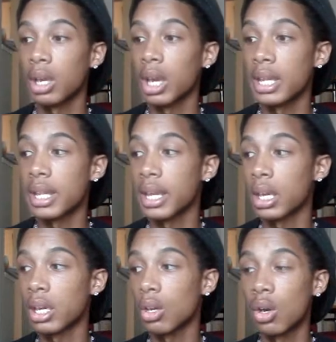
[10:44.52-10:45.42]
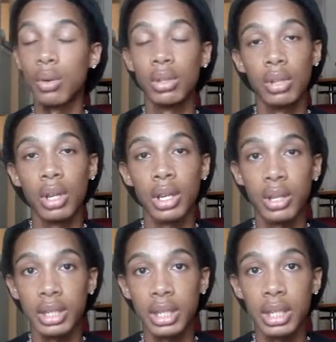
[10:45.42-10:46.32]
and that they can go and do the other
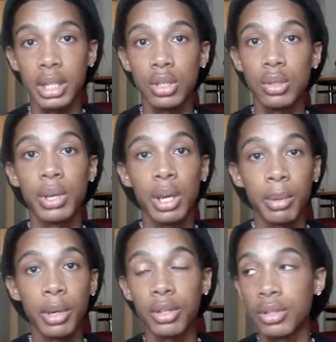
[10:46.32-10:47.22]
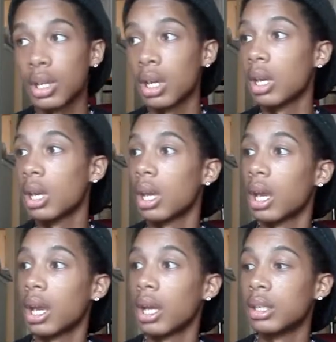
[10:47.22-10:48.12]
things they need to do and help others.
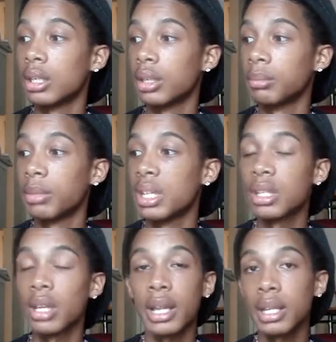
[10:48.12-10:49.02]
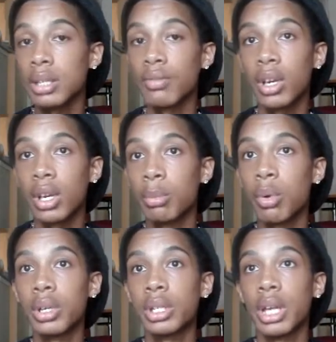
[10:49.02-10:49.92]
And I think it's very
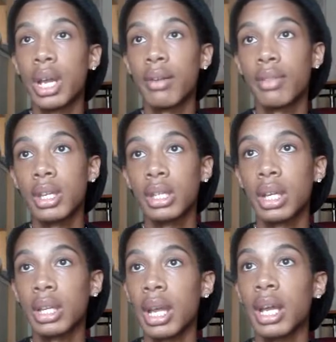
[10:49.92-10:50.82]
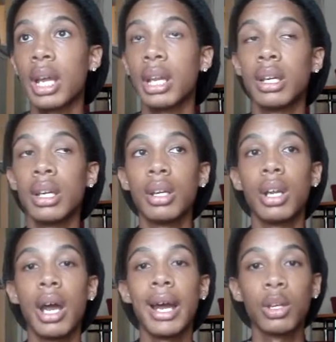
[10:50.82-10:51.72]
important to have things like that, and
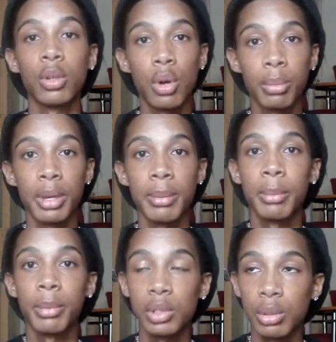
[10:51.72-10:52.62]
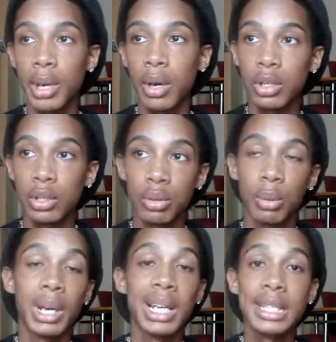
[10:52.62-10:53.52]
I incorporate my personal power into
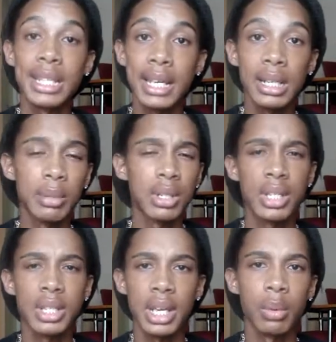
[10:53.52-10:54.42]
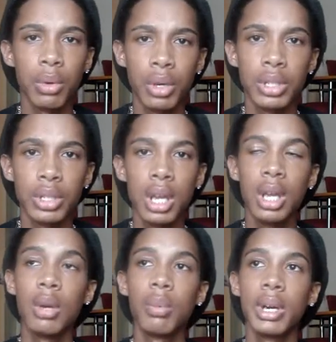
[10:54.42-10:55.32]
it. When I say it, I'm not just saying words.
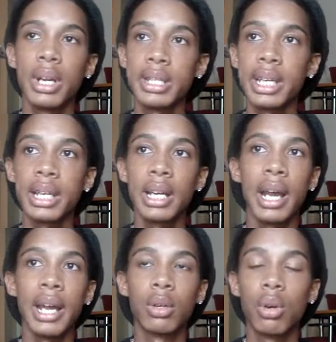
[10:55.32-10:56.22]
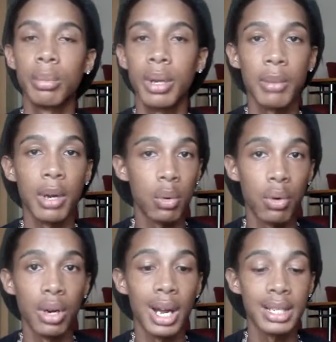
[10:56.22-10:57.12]
When I say it, I incorporate my
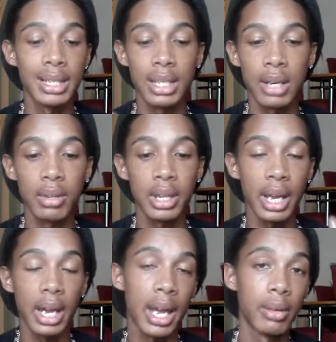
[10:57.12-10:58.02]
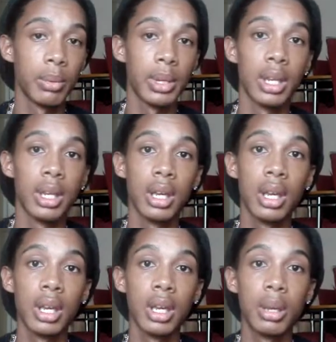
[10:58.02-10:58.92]
aura. I send everything I have with it,
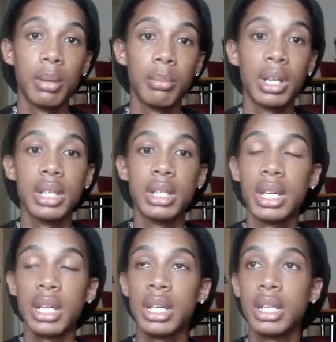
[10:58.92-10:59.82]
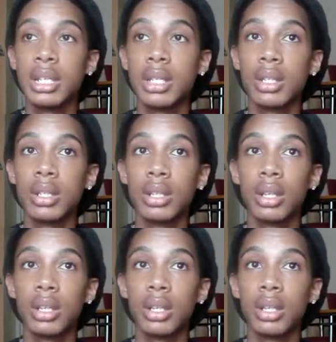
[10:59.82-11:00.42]
because it's